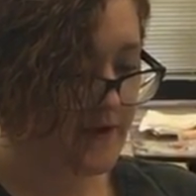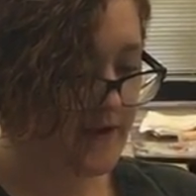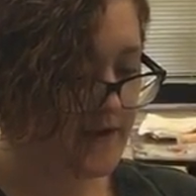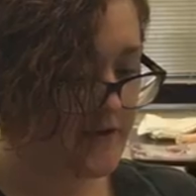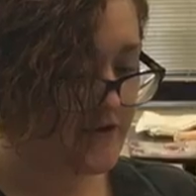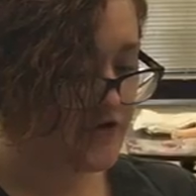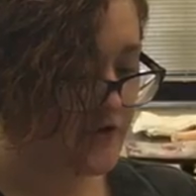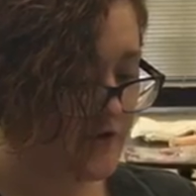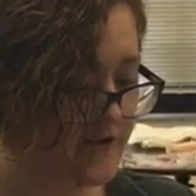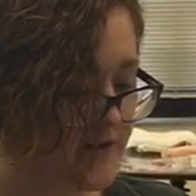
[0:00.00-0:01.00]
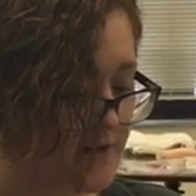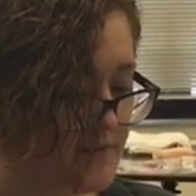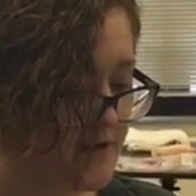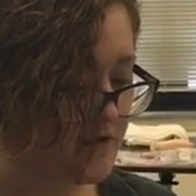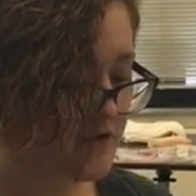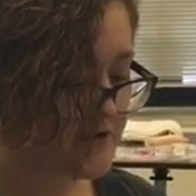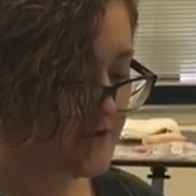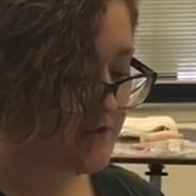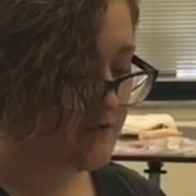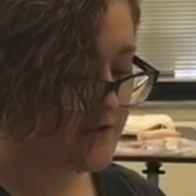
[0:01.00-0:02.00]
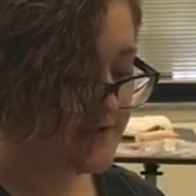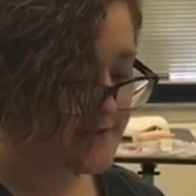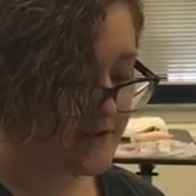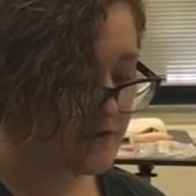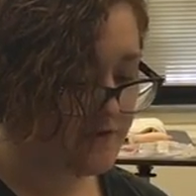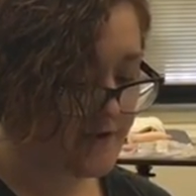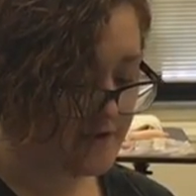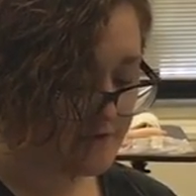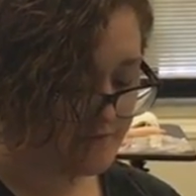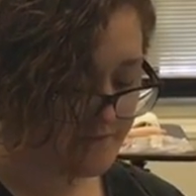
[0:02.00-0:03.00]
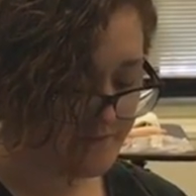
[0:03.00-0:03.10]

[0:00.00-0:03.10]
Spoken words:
Again, ensuring that I'm not crossing over the sterile field.